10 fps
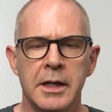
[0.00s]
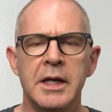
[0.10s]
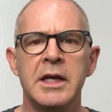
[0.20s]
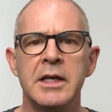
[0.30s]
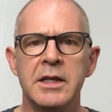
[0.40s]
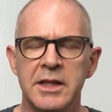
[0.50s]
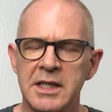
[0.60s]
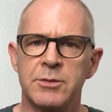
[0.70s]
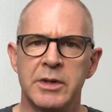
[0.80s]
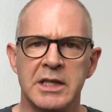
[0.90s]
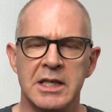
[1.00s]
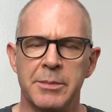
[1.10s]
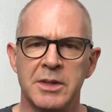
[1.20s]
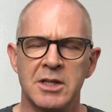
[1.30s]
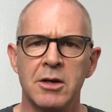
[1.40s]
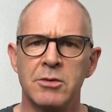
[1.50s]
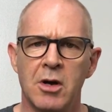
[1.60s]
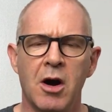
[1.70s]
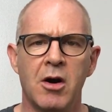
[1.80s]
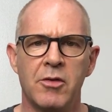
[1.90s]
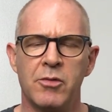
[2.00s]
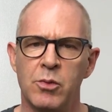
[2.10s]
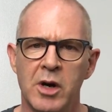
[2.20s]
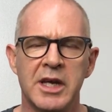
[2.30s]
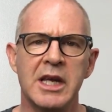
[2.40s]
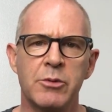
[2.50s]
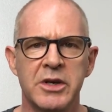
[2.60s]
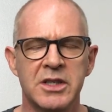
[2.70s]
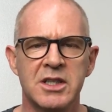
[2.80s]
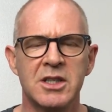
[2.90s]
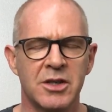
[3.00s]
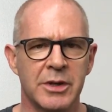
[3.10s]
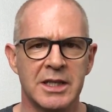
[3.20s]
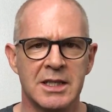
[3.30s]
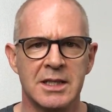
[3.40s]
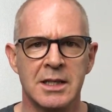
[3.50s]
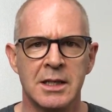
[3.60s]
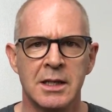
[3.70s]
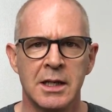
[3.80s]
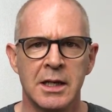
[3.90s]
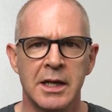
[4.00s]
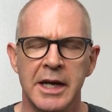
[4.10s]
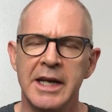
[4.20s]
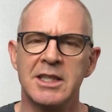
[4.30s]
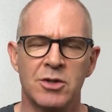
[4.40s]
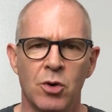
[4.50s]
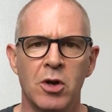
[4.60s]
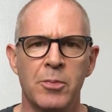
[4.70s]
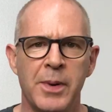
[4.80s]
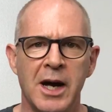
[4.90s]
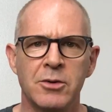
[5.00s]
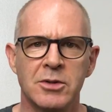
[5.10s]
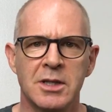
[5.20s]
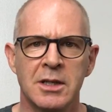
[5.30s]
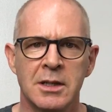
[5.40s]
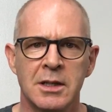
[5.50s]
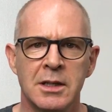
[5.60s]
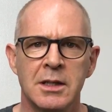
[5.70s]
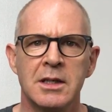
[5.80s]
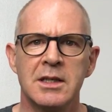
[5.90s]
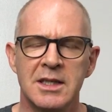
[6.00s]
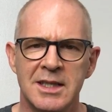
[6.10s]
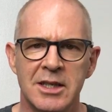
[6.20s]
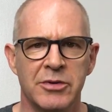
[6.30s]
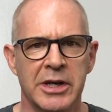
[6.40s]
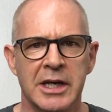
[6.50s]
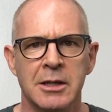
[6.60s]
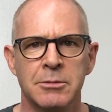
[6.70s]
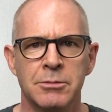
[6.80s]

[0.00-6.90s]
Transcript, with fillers: In this week's episode of Working with Todoist, it's all about Siri.